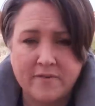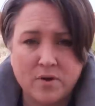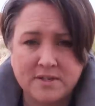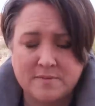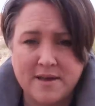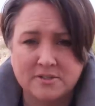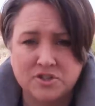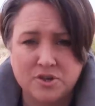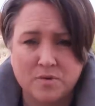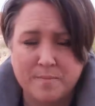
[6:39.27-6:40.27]
I've always
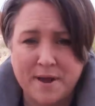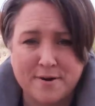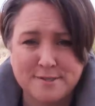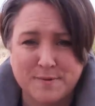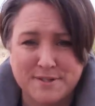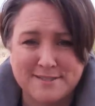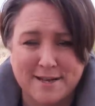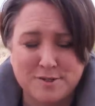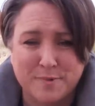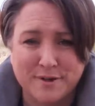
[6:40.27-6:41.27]
imagined you in Paris with a
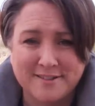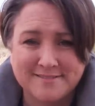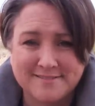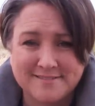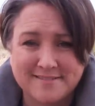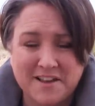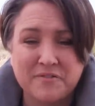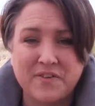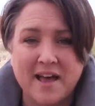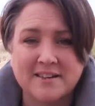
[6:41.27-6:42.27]
sketchbook.
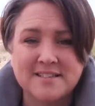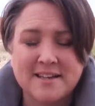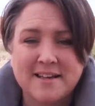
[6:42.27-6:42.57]
In fact,